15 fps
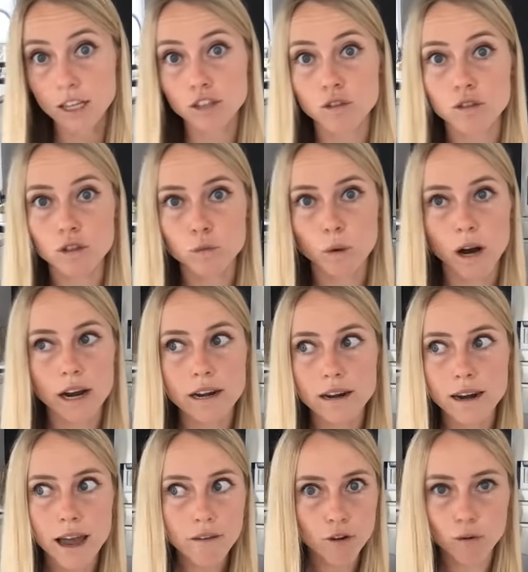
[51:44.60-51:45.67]
So this is where I
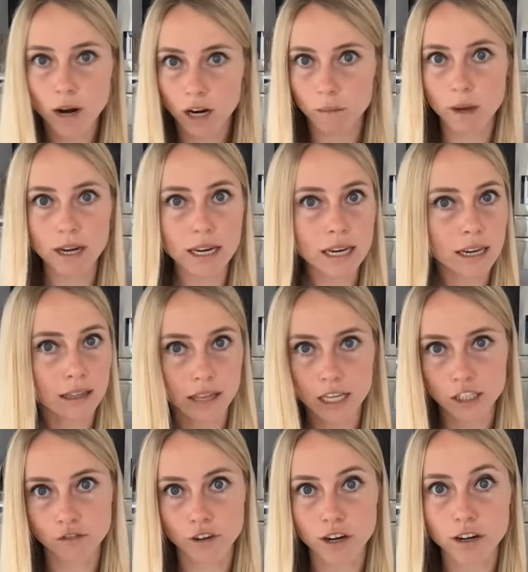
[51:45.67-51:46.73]
never recommend eating
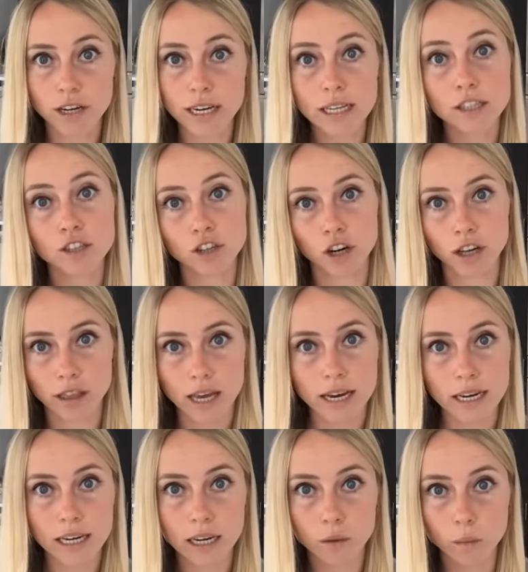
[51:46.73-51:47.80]
less for your needs during
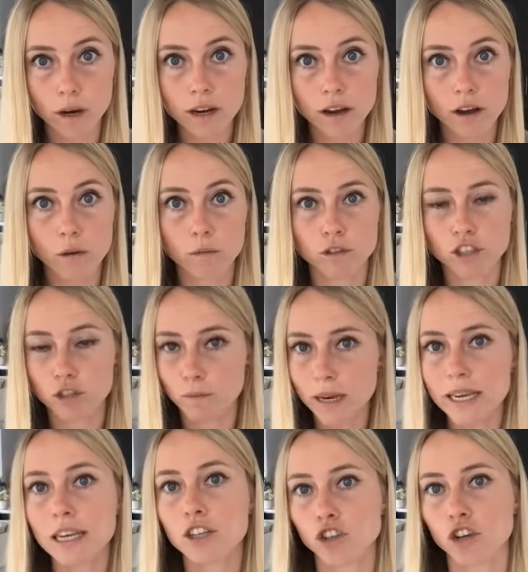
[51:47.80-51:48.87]
that eating window, just
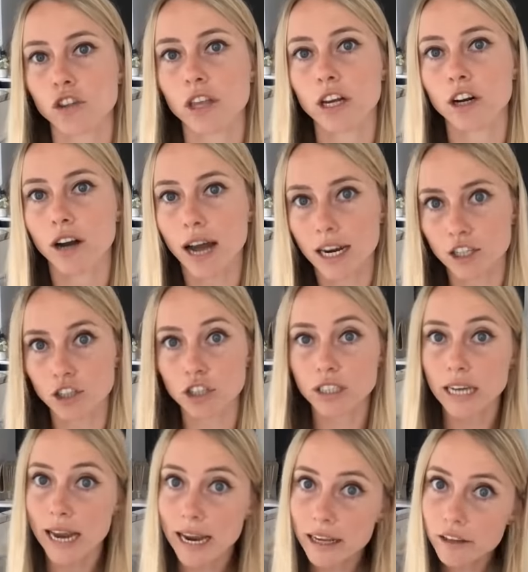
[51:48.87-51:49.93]
making sure that you're actually
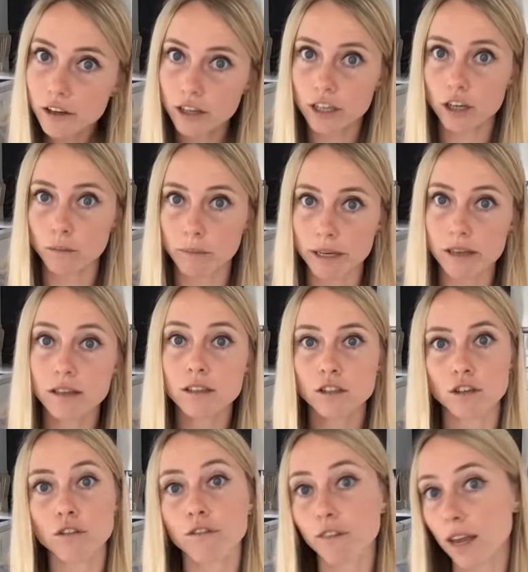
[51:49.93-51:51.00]
tailoring your meals
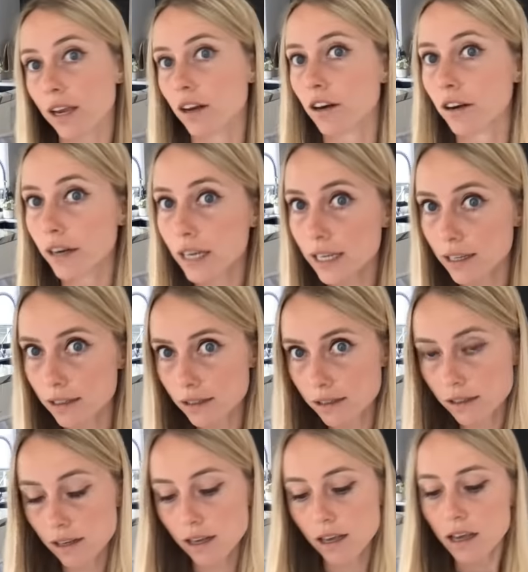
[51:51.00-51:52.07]
to fit your
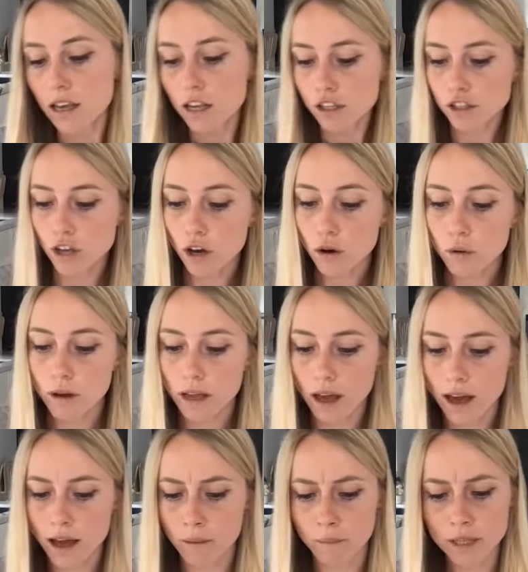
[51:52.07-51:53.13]
needs. So
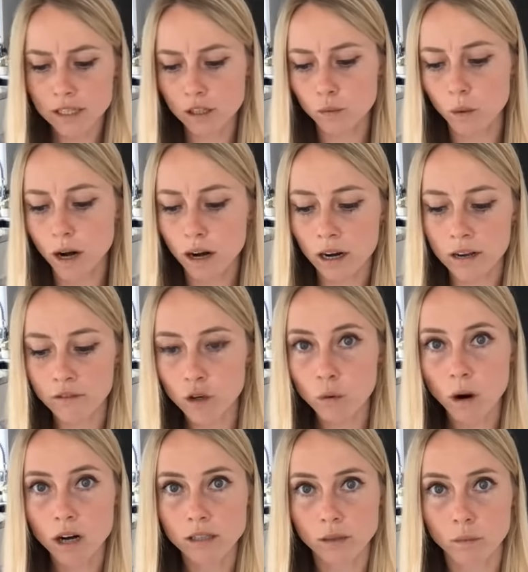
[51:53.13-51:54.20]
um, this is where if you
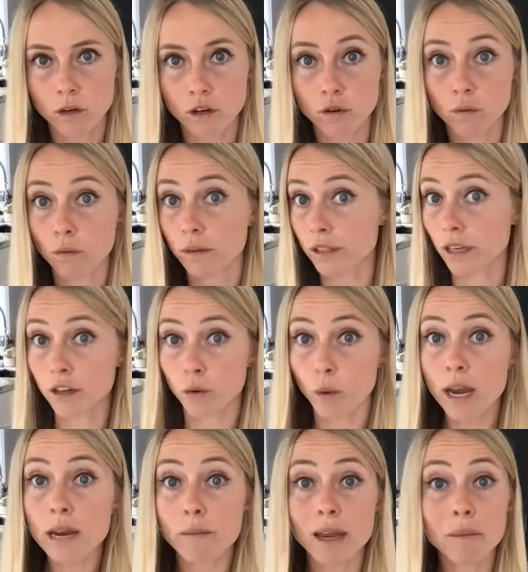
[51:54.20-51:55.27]
are someone who is
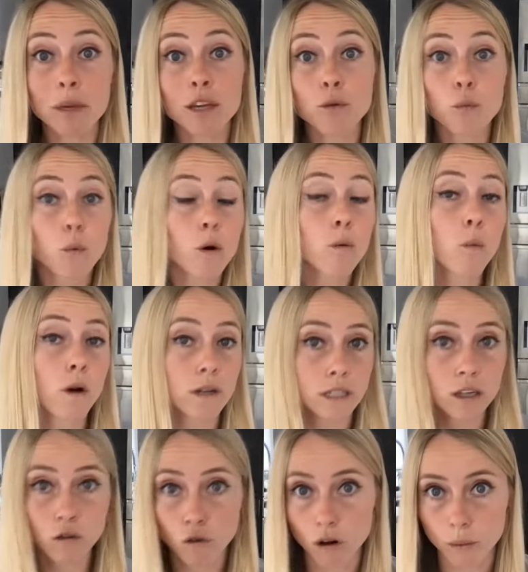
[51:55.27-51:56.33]
underweight, maybe you would want to
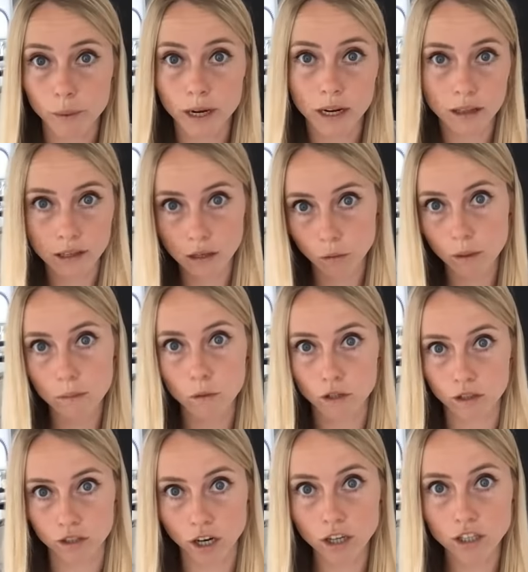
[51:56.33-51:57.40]
incorporate a little bit more
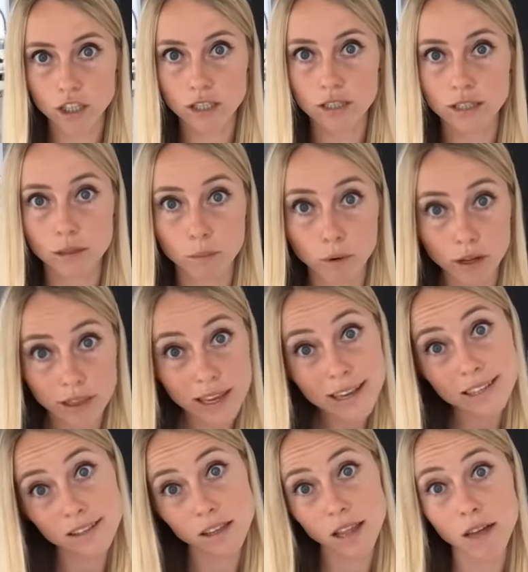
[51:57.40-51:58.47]
starches to bring the
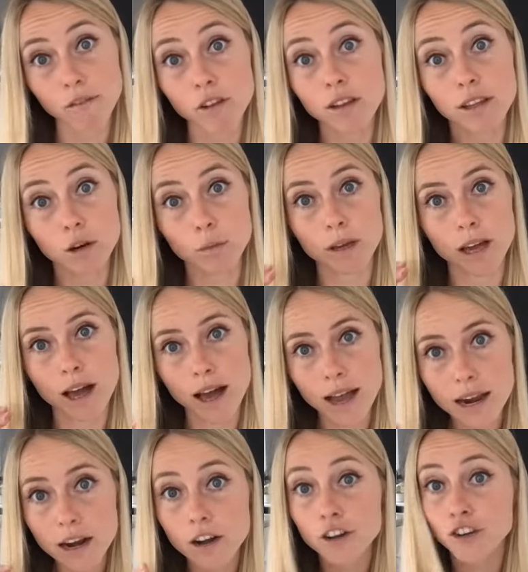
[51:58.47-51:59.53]
insulin level a little bit
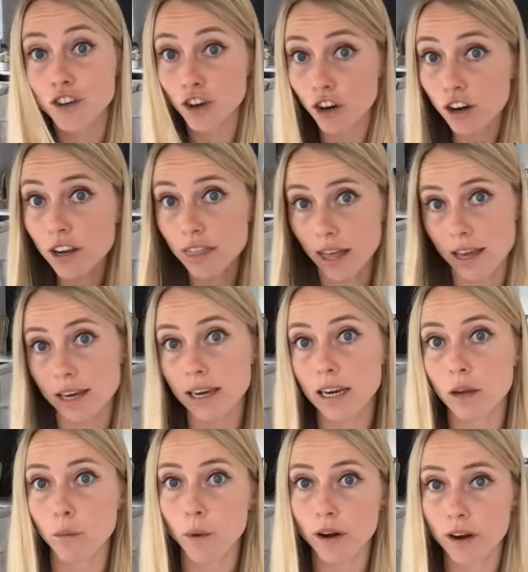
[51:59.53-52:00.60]
higher during that
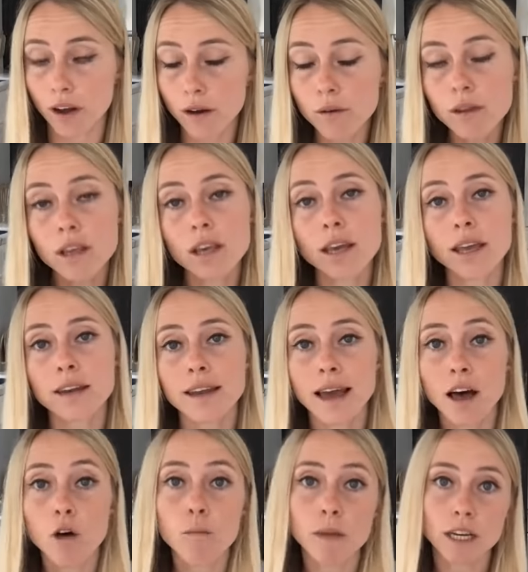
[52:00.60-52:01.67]
eating window to
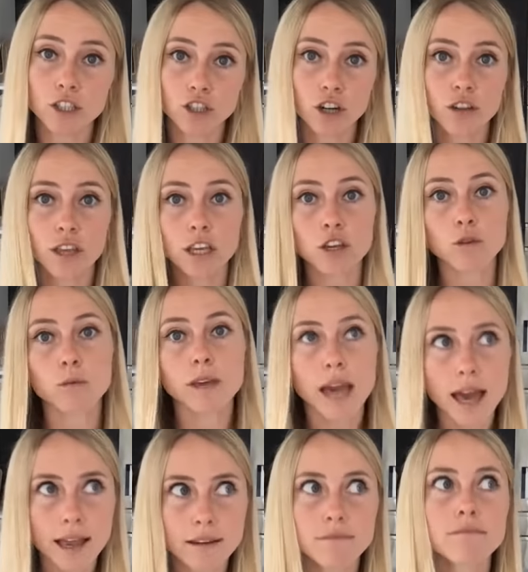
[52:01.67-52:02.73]
help make sure that you
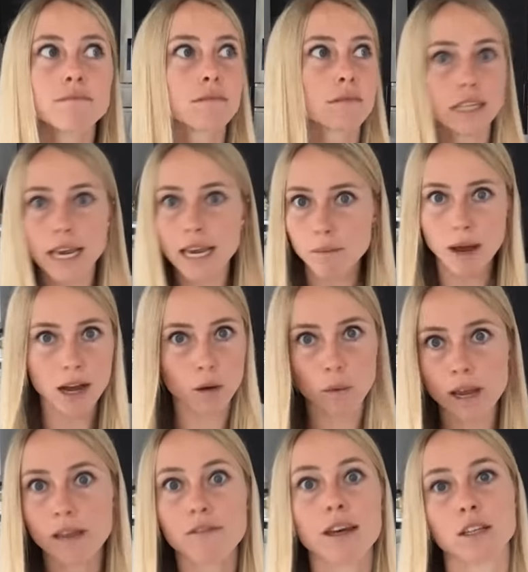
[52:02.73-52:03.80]
can gain back
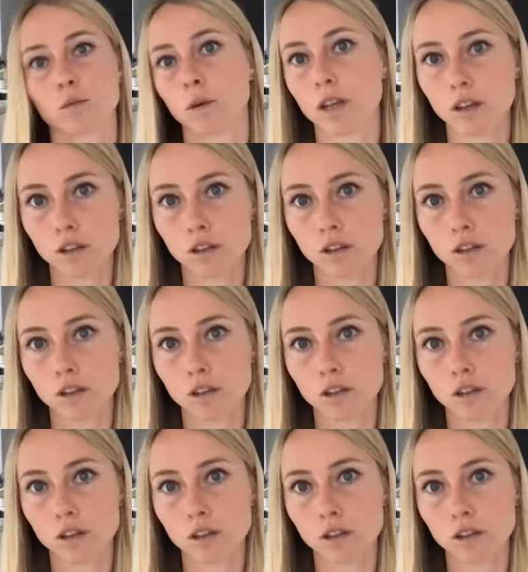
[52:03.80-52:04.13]
weight if that's what